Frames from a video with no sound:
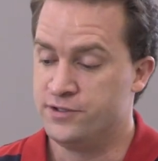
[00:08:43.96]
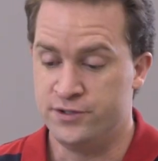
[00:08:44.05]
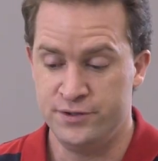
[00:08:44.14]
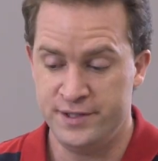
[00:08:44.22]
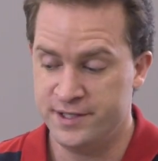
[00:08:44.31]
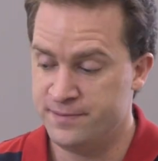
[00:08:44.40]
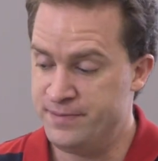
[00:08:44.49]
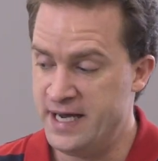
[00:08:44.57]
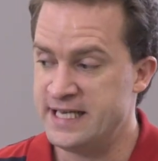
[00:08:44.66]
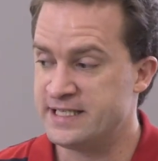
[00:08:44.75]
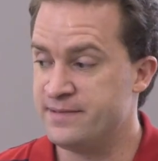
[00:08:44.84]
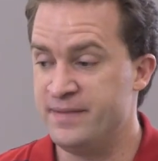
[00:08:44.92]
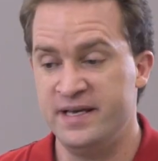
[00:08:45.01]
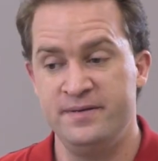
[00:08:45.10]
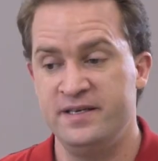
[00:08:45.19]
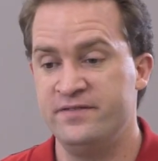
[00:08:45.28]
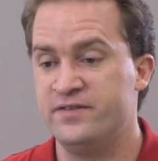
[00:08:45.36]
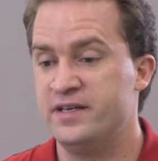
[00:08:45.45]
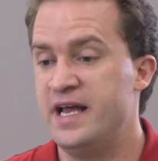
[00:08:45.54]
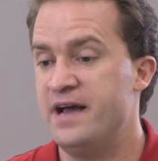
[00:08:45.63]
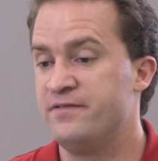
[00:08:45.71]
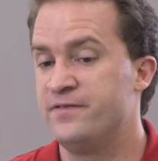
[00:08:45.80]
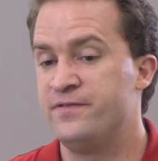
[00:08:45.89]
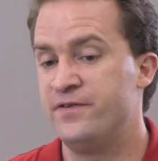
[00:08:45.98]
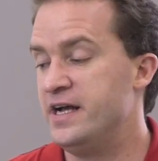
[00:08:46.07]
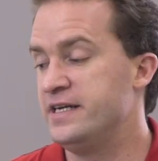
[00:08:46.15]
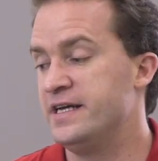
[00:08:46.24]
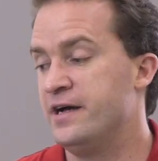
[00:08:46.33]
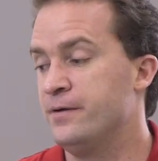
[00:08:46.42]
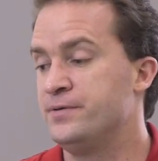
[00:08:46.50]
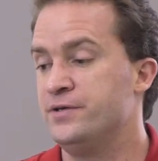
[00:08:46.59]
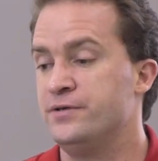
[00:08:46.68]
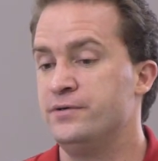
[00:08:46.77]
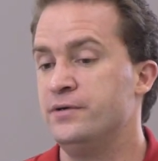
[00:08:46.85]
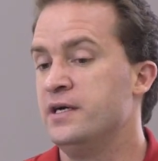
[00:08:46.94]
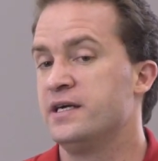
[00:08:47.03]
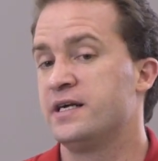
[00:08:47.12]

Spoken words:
do your best. Maybe even have a friend help you